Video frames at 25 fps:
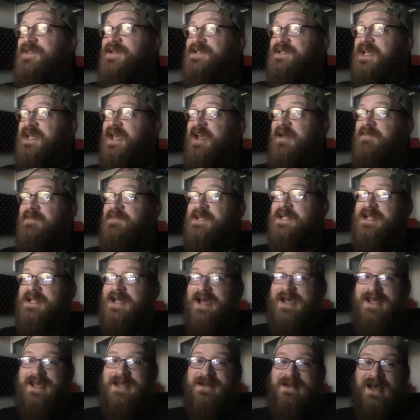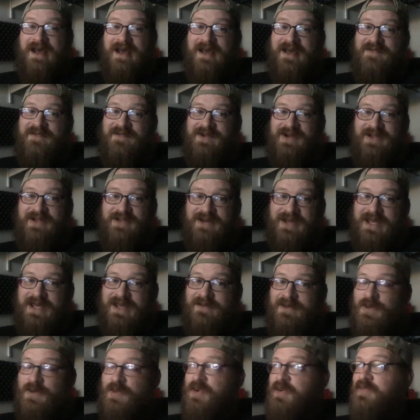this game tonight. I have another
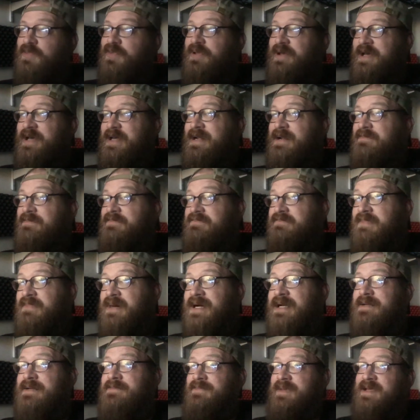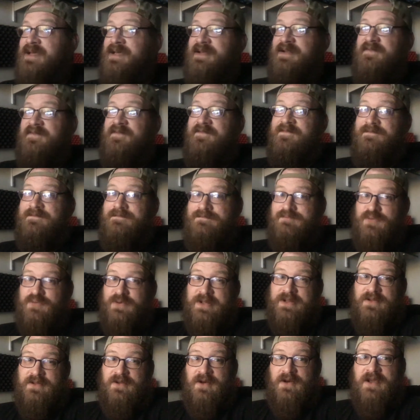game I want to play, and I might make it a
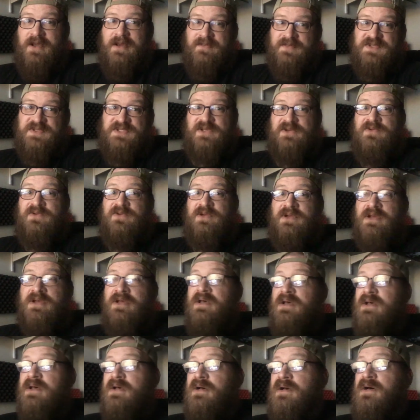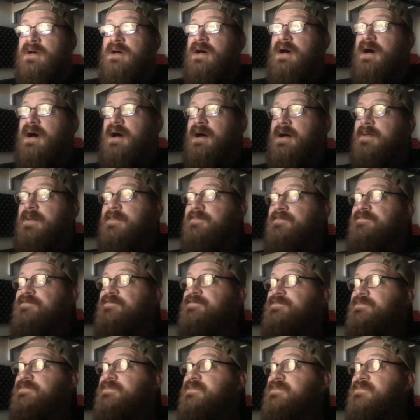pretty long episode. Um,
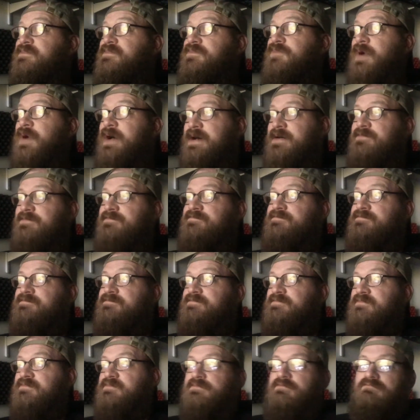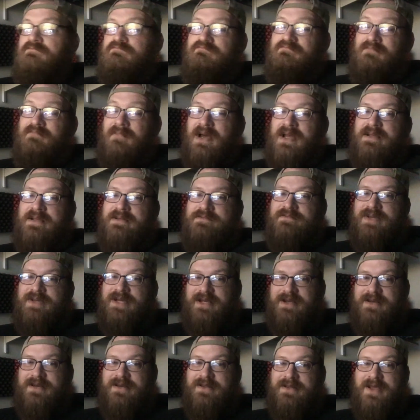well, might
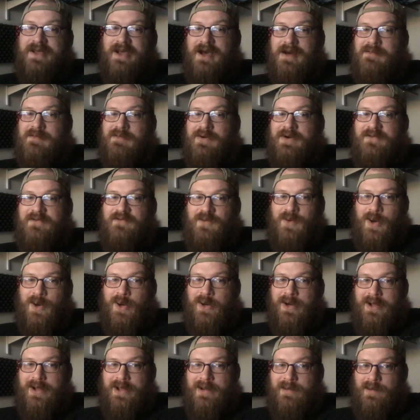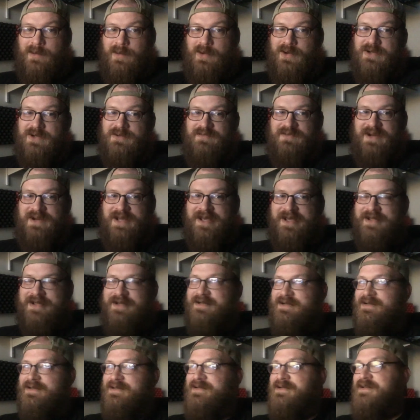being the operative word, I'm going to play
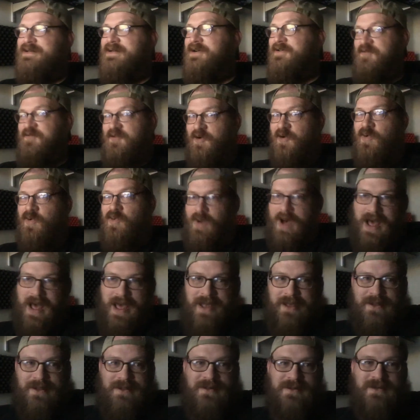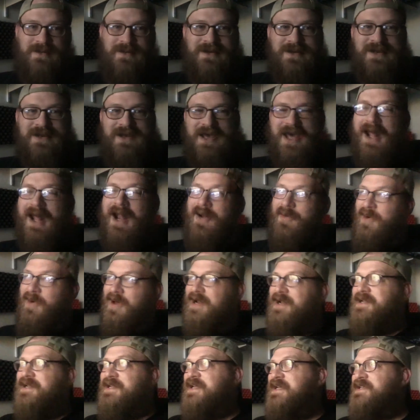it for a while and I
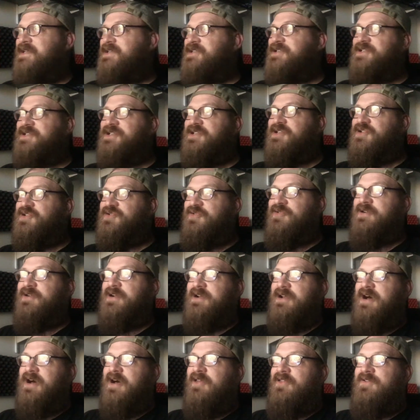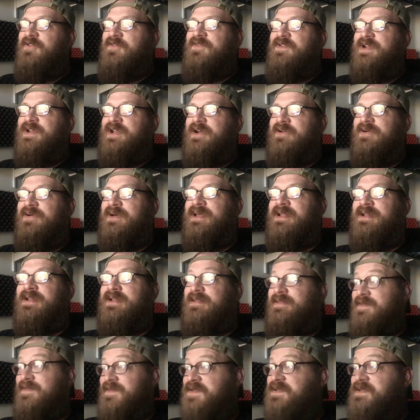wanted to get just a short other video
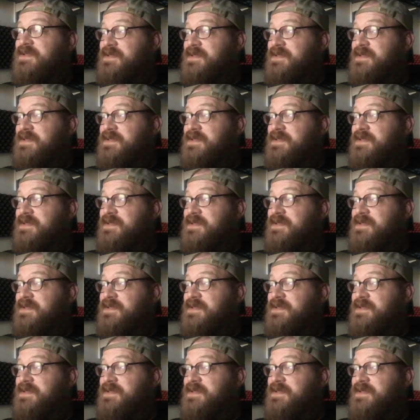in,